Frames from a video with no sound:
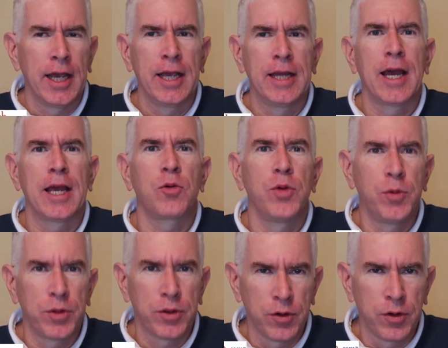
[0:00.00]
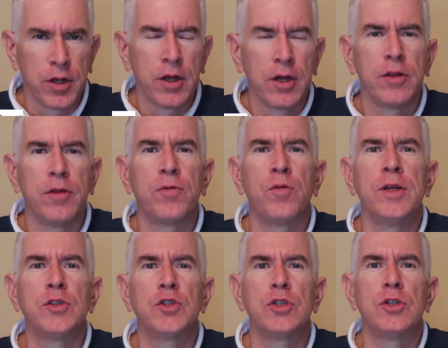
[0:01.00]
And I agree with her. The
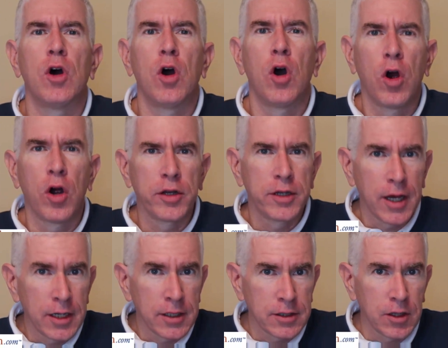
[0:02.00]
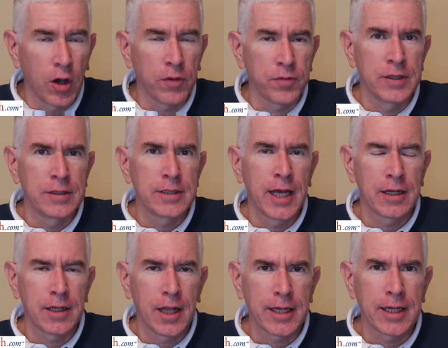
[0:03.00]
French R does often
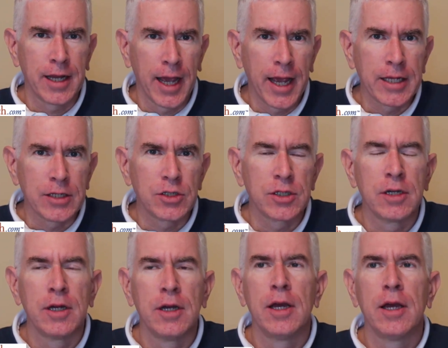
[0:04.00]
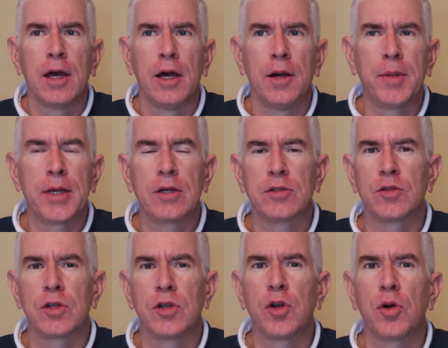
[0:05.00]
sound like an H because
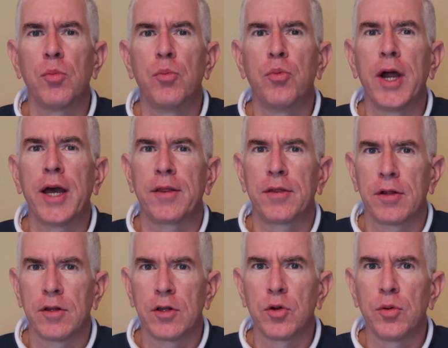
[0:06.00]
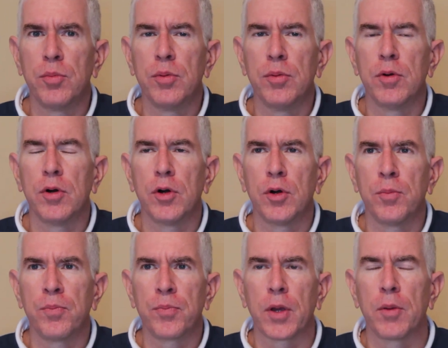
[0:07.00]
there's a little breath
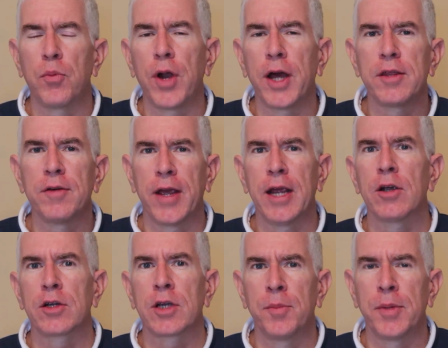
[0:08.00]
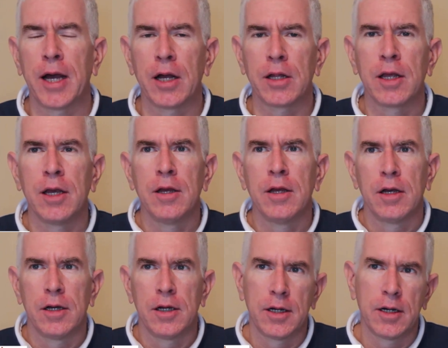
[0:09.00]
of air coming out.
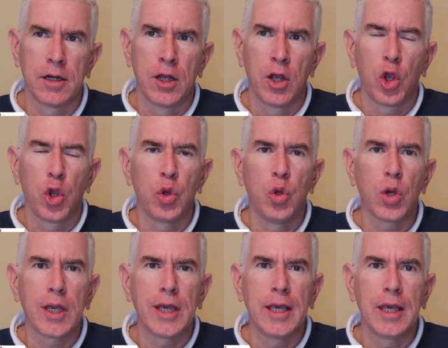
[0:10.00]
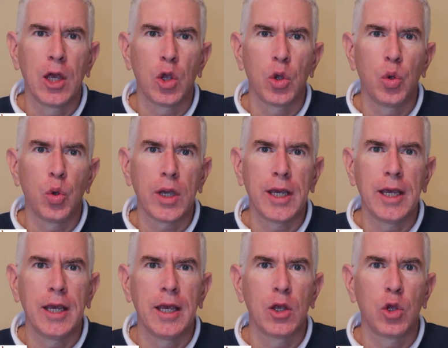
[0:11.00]
Du riz, du
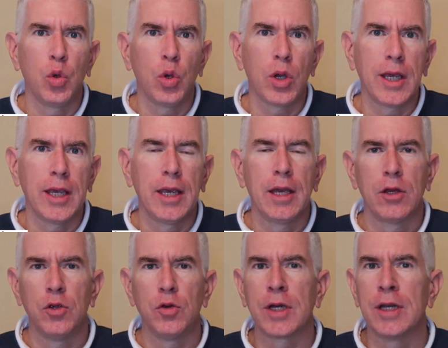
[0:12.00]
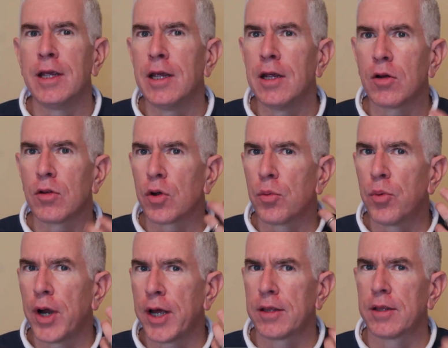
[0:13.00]
riz, du riz. You can hear a little
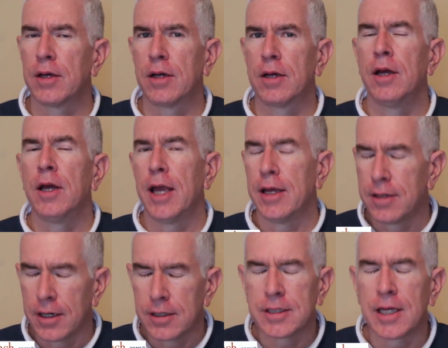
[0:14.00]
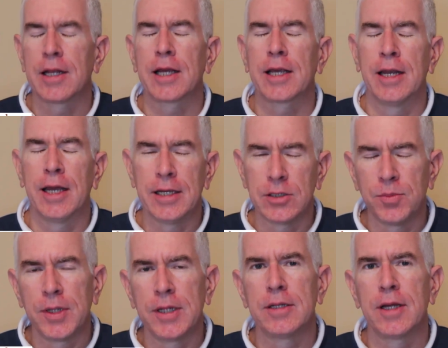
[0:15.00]
breath. It does sound like an H
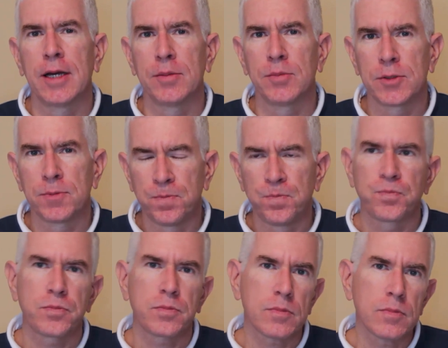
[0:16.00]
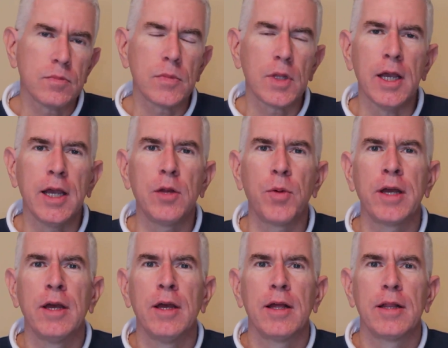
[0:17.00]
many times. Anyway,
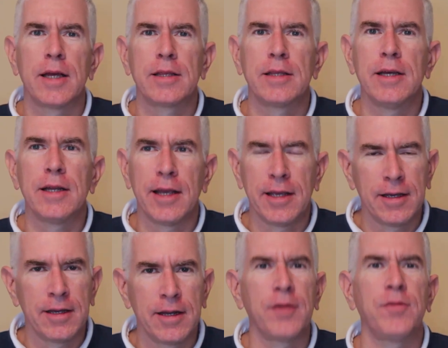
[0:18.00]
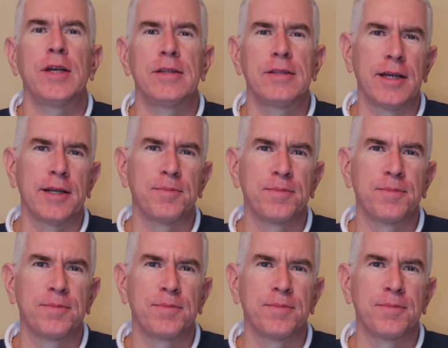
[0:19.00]
that's it, and have a nice day.